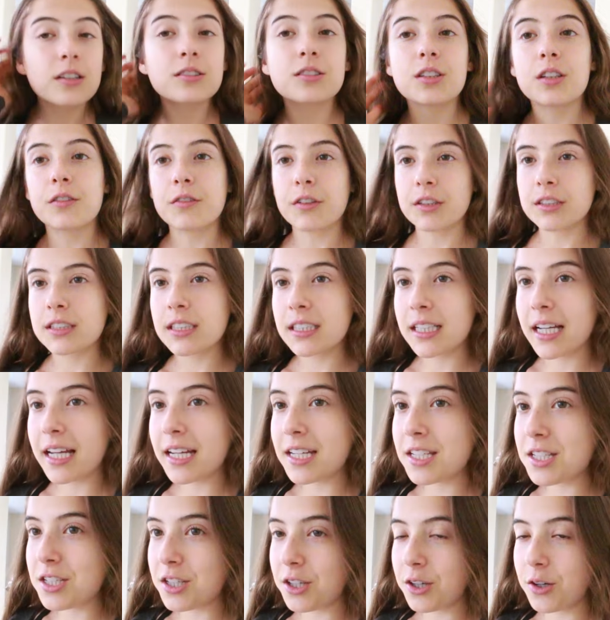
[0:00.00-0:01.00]
So the first thing
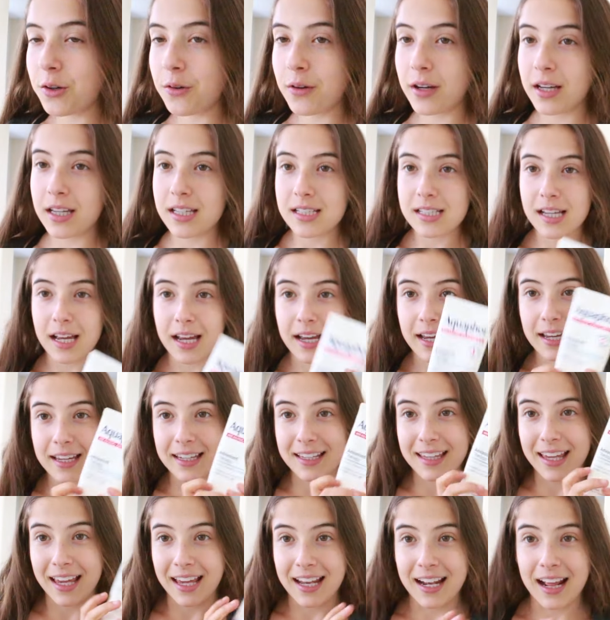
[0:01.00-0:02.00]
I do is
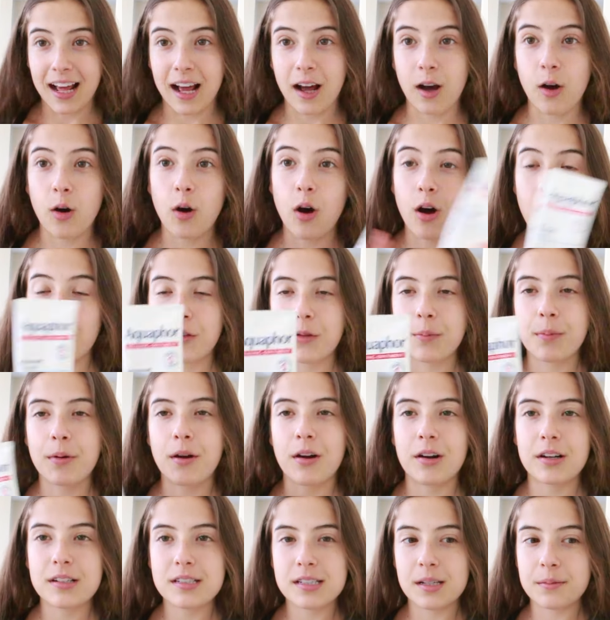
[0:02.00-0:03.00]
I get out all the
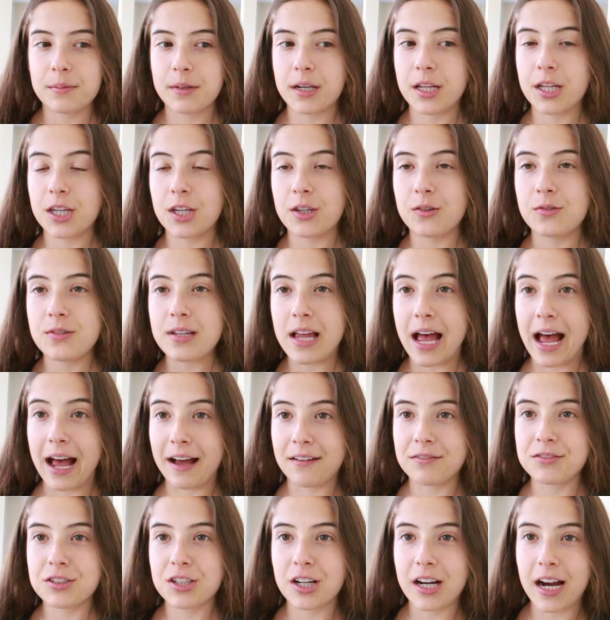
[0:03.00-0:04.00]
products I'm going to use
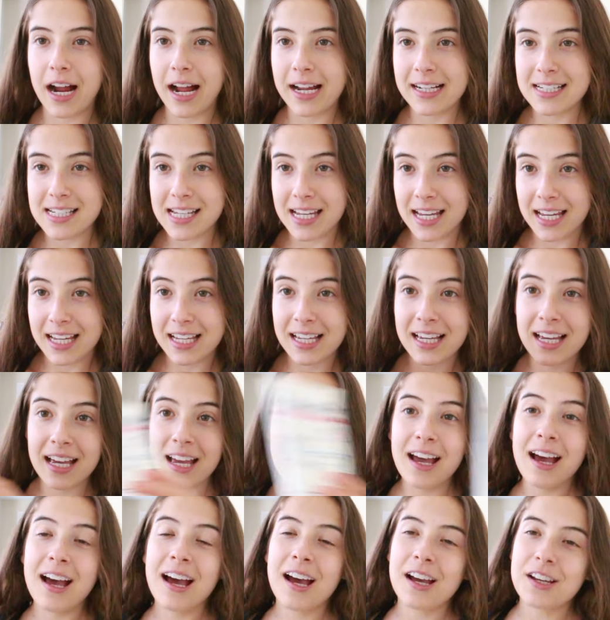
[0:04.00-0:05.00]
after I take
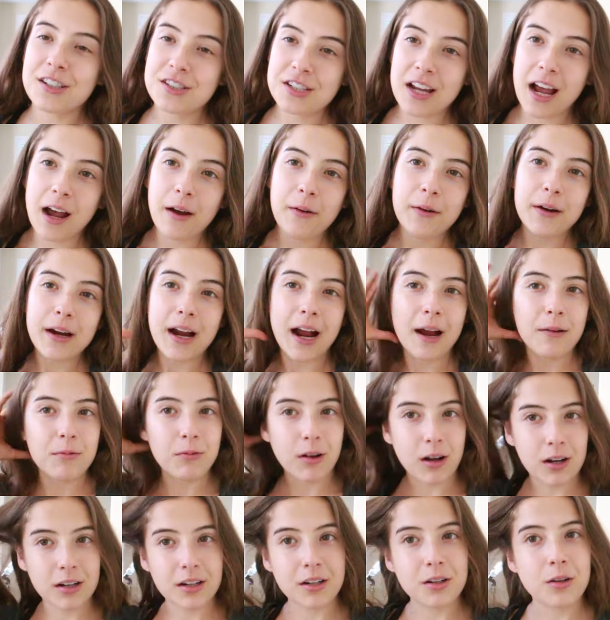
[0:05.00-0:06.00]
a shower. I'm
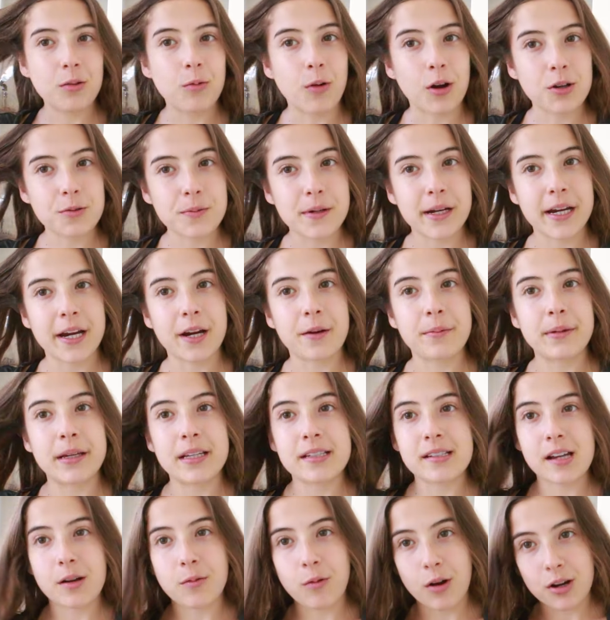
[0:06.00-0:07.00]
not going to wash my hair
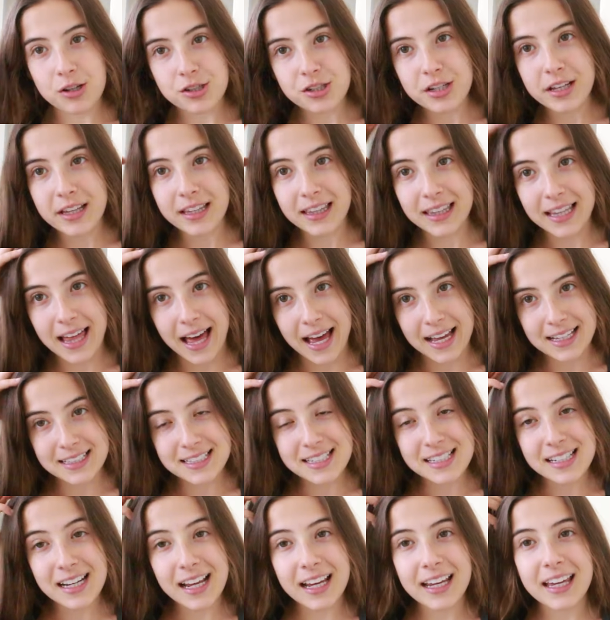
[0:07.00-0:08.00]
because I washed it
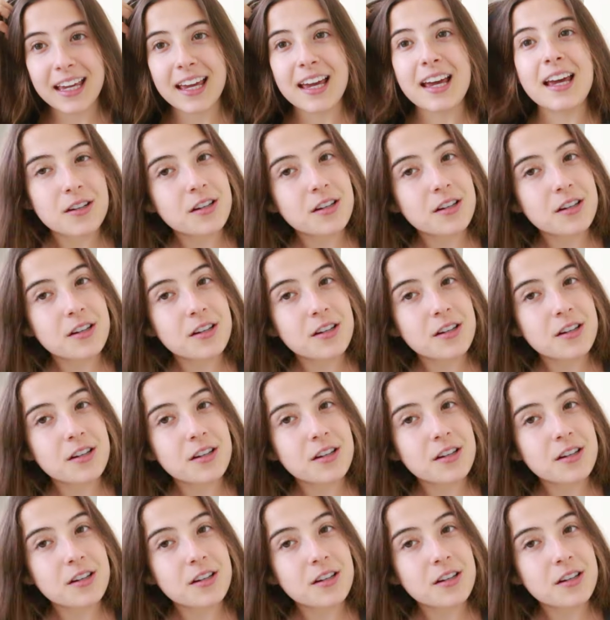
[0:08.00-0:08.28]
last night.